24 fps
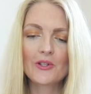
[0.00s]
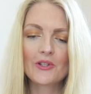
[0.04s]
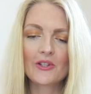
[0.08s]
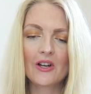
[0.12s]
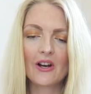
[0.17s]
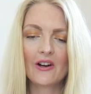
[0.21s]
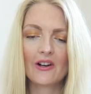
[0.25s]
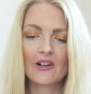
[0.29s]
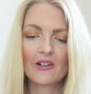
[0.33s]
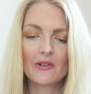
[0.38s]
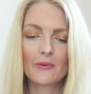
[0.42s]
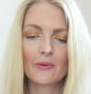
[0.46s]

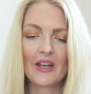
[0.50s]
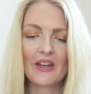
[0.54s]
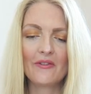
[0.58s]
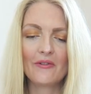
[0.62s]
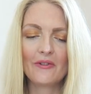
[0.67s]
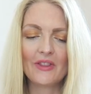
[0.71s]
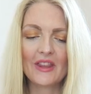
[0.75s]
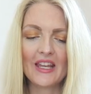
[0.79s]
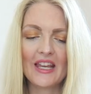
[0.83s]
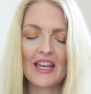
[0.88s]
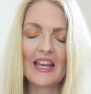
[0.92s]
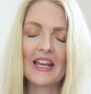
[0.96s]
start
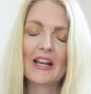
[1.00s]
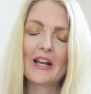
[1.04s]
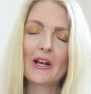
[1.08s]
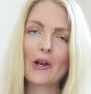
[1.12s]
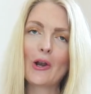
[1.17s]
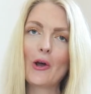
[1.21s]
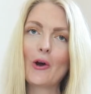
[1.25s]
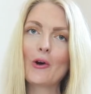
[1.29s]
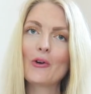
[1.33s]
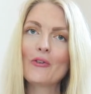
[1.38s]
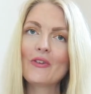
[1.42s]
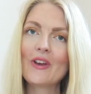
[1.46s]
with the
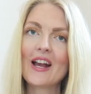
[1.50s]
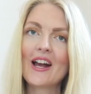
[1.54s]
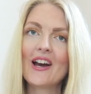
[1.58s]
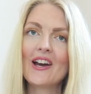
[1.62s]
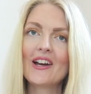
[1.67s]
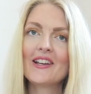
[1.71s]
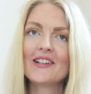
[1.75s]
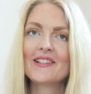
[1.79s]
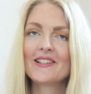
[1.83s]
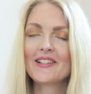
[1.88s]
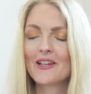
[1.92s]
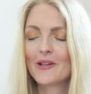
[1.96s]
clothing
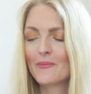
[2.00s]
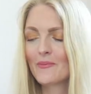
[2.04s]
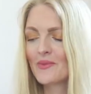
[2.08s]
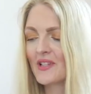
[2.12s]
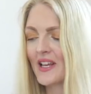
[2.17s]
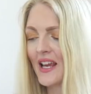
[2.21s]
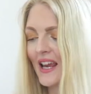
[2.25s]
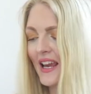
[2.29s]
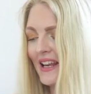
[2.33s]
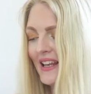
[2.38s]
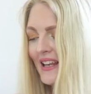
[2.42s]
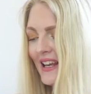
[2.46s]
items
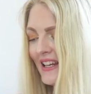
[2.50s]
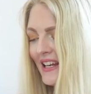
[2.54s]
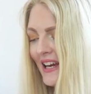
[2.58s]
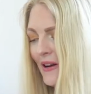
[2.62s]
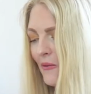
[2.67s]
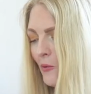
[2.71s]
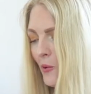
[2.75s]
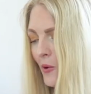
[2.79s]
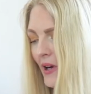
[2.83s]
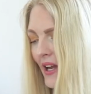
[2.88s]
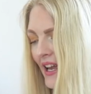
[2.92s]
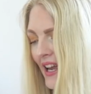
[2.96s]
and then
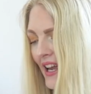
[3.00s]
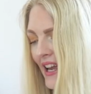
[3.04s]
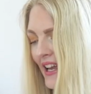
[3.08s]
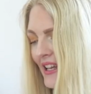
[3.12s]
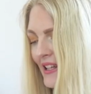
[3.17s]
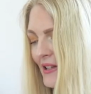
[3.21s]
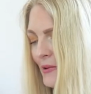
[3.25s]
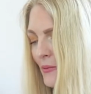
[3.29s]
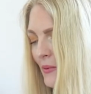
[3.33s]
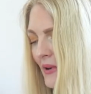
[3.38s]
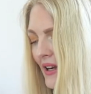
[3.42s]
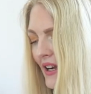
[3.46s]
I will
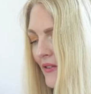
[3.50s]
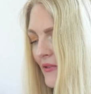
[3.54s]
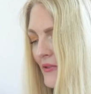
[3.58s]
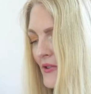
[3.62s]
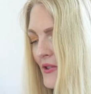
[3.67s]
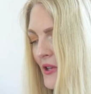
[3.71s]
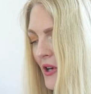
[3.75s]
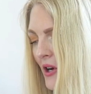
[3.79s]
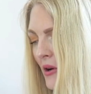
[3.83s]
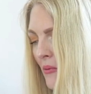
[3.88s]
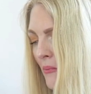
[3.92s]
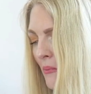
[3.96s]
end with
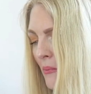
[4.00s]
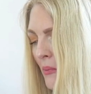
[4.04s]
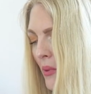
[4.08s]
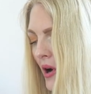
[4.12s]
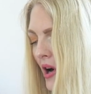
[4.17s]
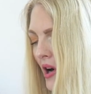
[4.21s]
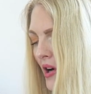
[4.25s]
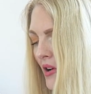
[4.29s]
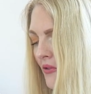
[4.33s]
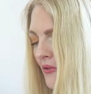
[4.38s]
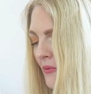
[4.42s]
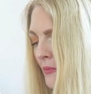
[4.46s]
some
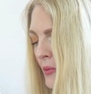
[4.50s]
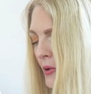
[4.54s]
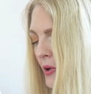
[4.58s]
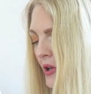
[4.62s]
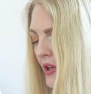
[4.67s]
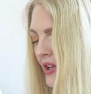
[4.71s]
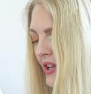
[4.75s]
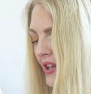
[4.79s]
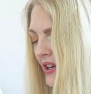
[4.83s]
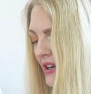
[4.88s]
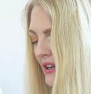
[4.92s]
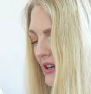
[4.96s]
bath
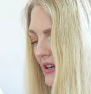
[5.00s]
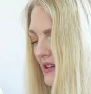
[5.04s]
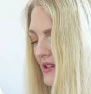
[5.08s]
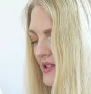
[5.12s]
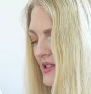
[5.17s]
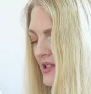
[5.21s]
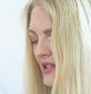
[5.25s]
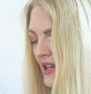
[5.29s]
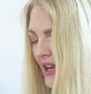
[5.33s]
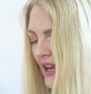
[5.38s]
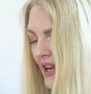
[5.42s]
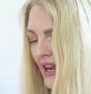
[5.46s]

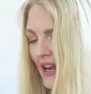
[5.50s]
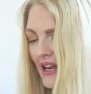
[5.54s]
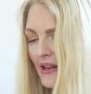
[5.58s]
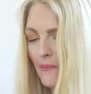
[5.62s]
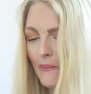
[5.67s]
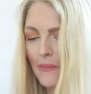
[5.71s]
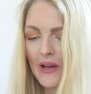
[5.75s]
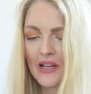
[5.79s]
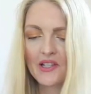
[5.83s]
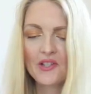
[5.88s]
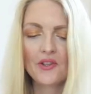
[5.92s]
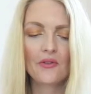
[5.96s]
products
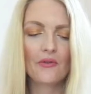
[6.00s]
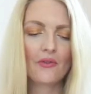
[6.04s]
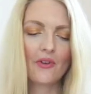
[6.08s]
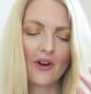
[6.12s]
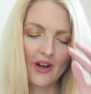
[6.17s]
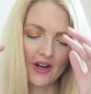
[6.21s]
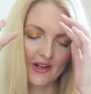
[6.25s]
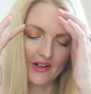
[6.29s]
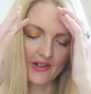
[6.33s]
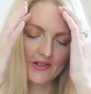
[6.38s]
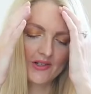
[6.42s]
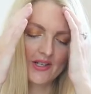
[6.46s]
and
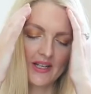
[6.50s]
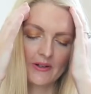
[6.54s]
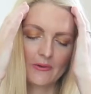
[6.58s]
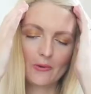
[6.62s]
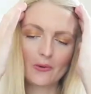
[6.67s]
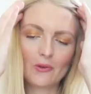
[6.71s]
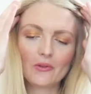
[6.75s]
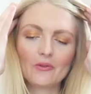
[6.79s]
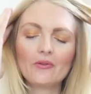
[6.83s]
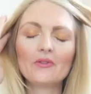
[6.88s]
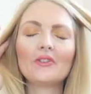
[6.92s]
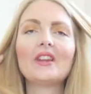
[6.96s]
pacifiers and
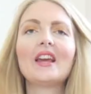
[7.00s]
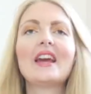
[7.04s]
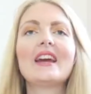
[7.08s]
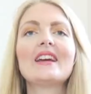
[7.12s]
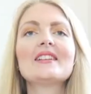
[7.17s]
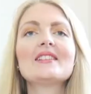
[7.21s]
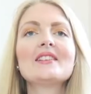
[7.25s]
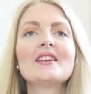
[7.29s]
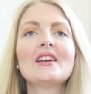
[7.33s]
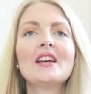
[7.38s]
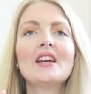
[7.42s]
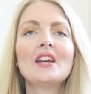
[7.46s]
all of
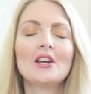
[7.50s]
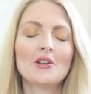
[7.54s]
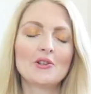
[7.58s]
that.